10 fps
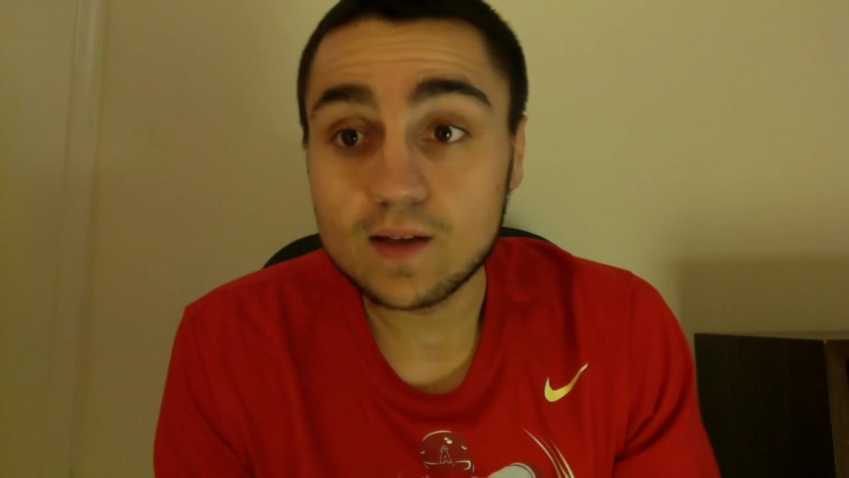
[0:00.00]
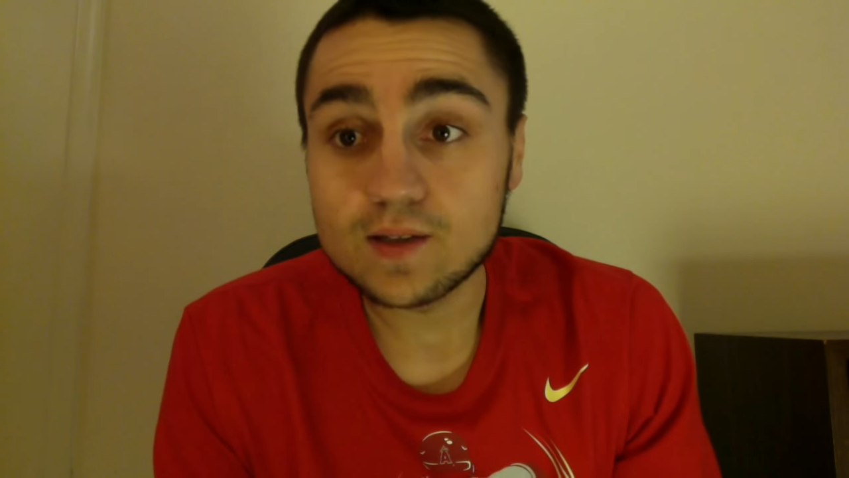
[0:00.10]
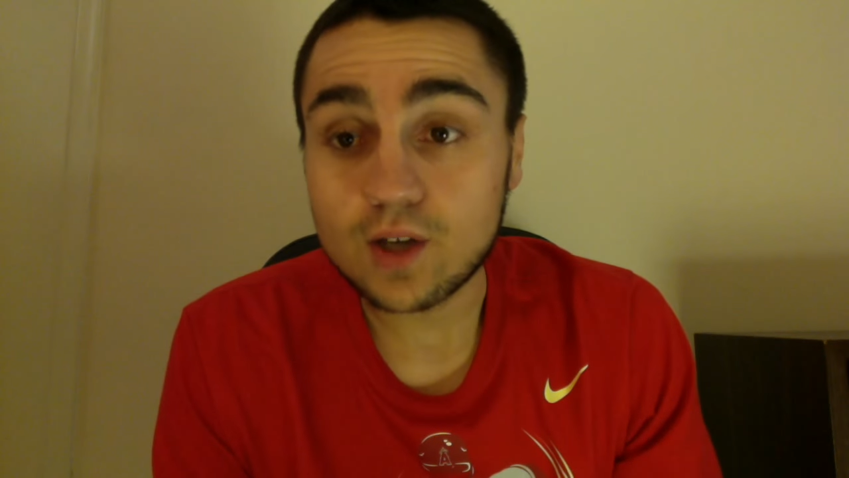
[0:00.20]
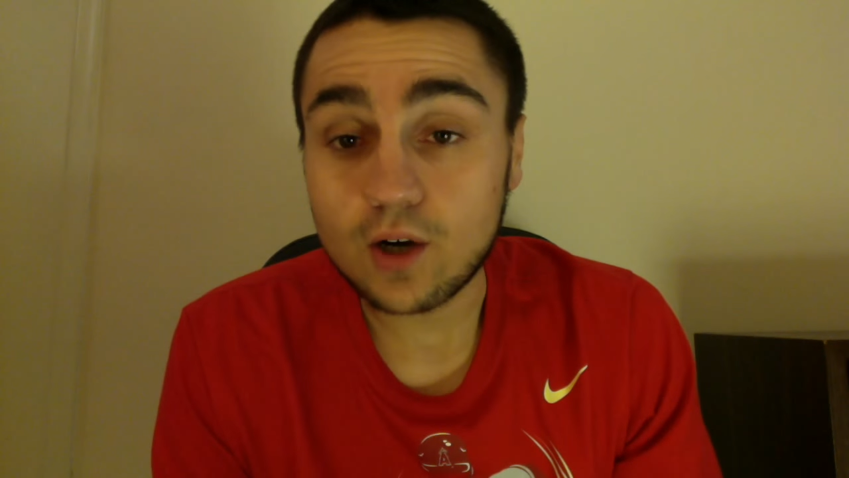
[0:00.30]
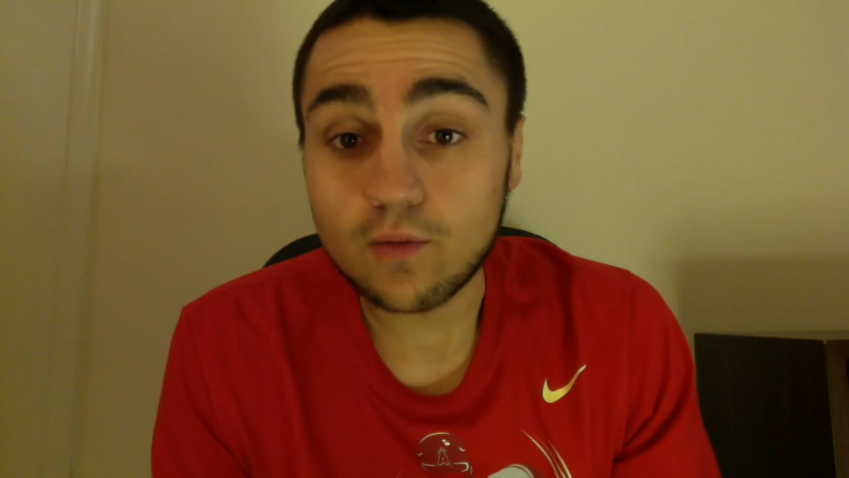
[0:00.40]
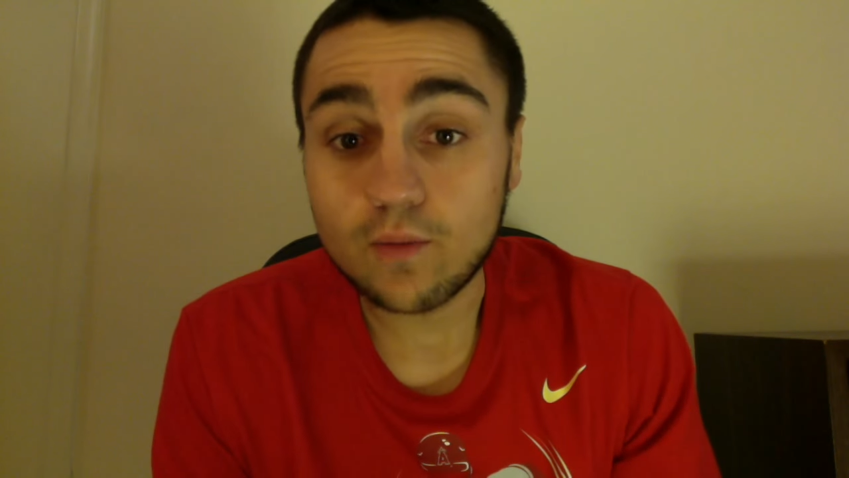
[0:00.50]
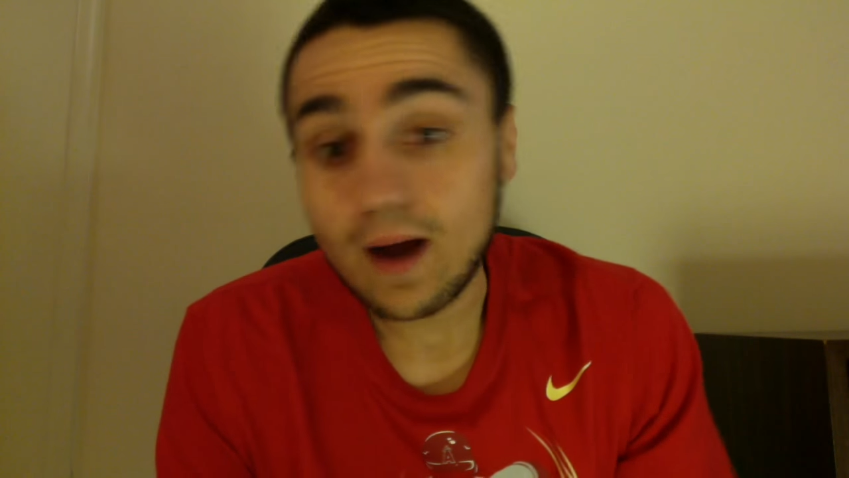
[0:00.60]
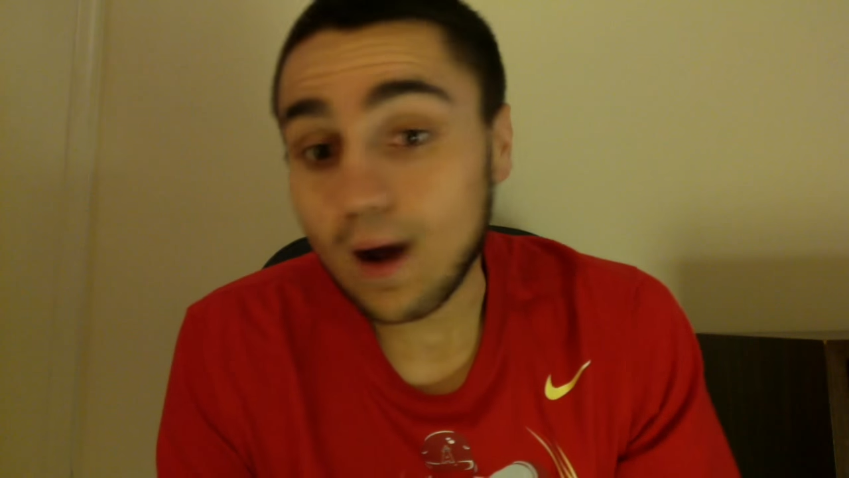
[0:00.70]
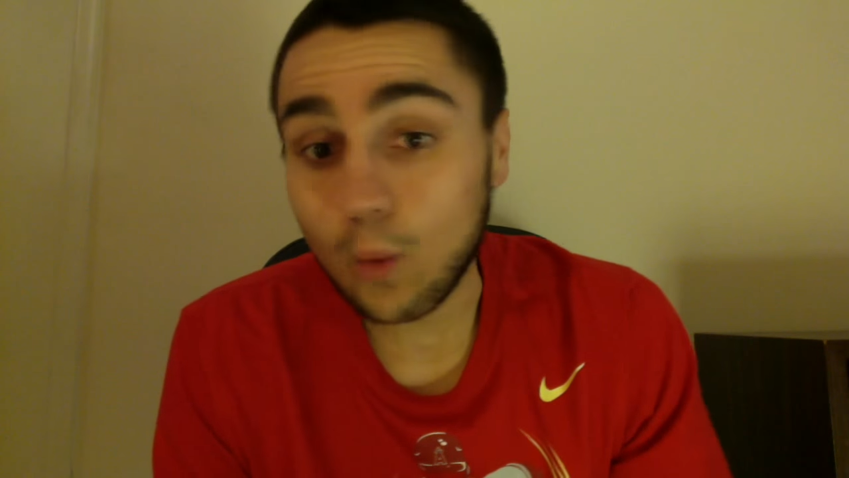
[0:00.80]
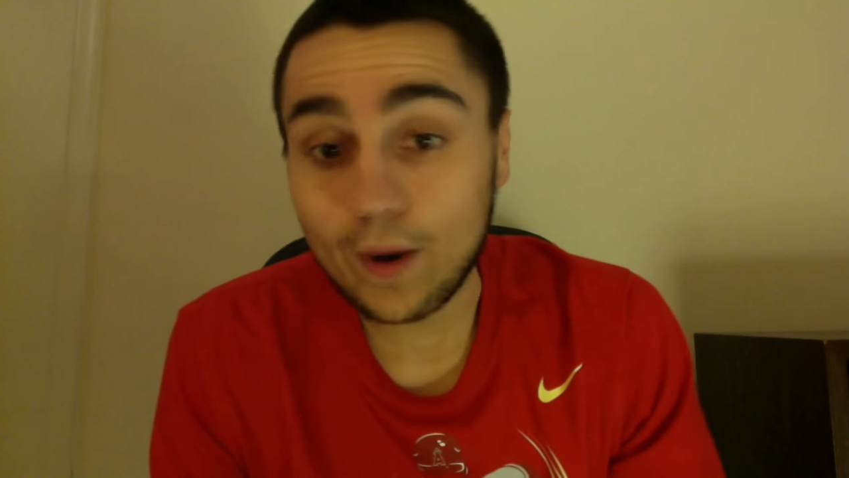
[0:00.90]
So
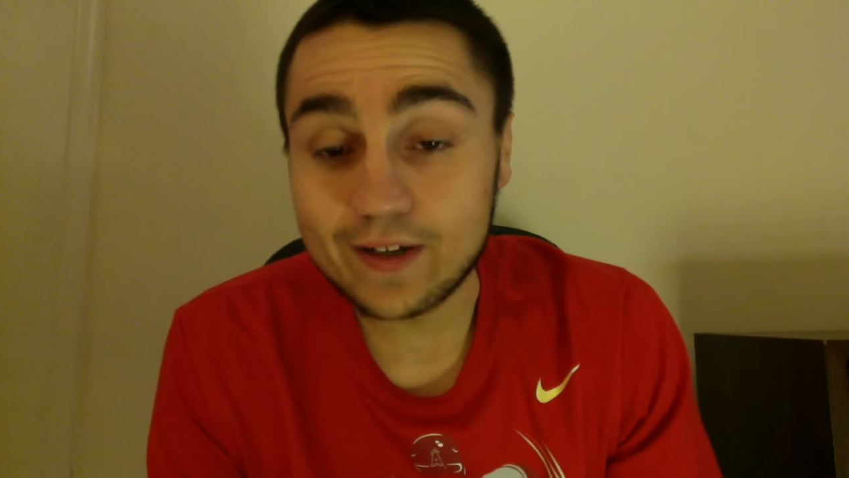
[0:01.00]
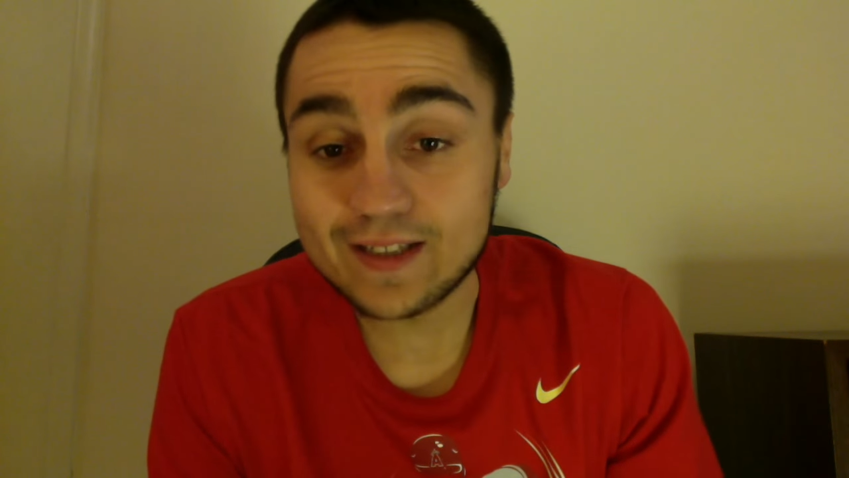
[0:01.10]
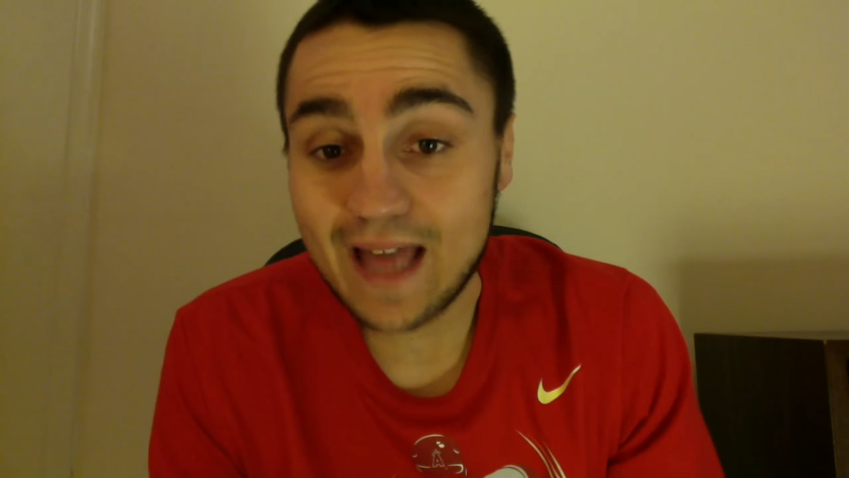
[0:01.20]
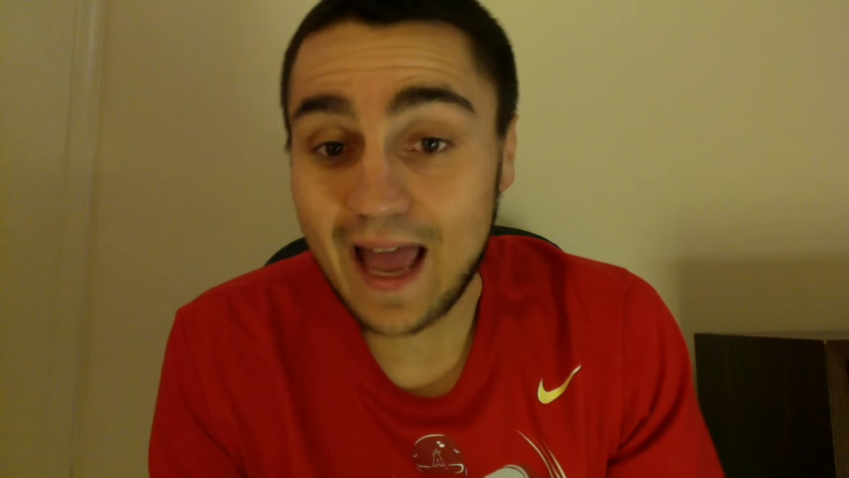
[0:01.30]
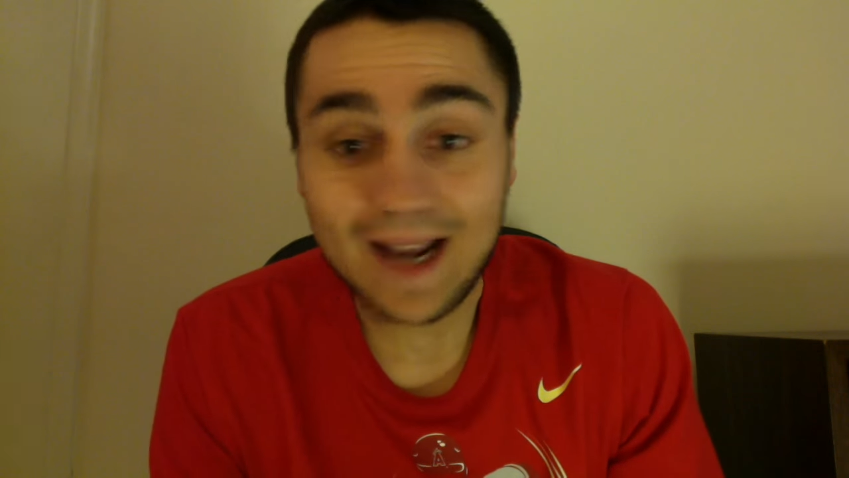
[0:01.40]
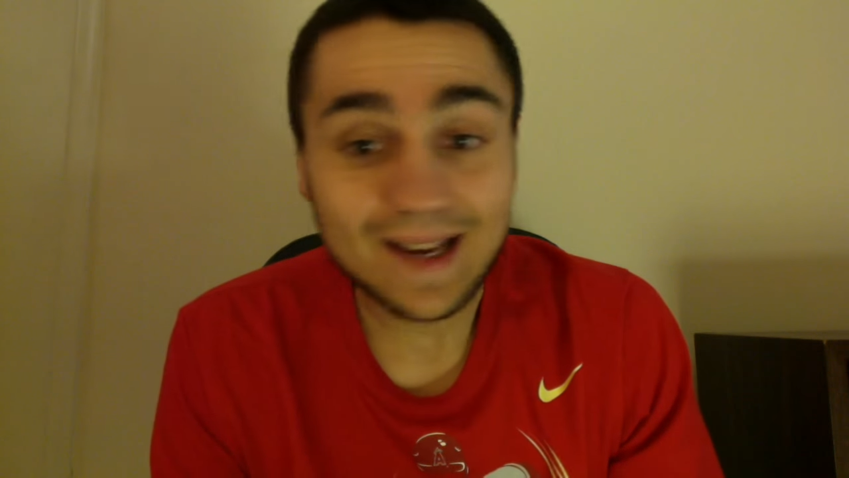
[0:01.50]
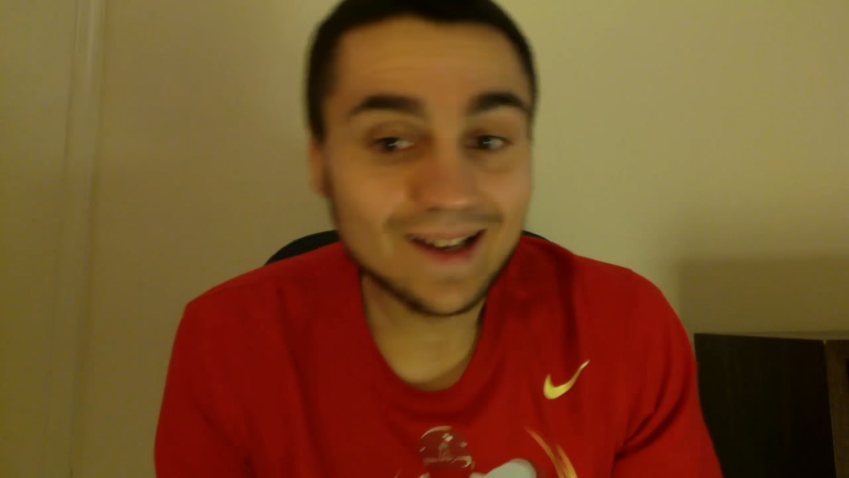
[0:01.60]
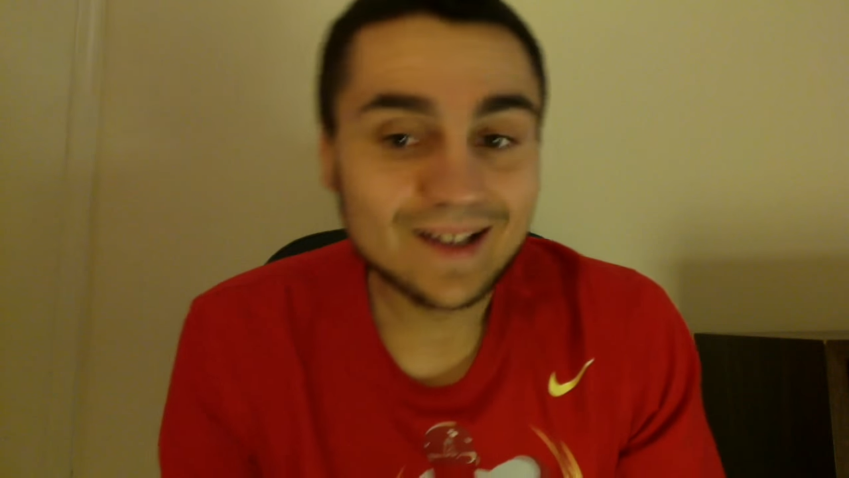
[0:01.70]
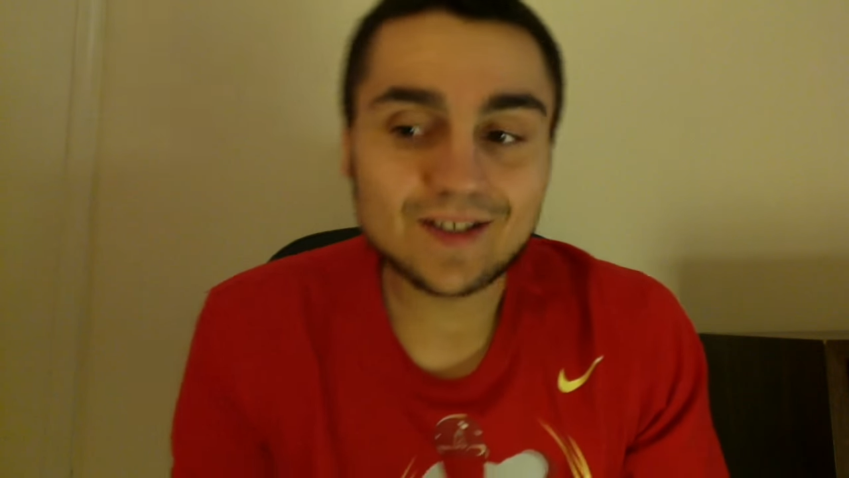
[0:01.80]
how weird is that?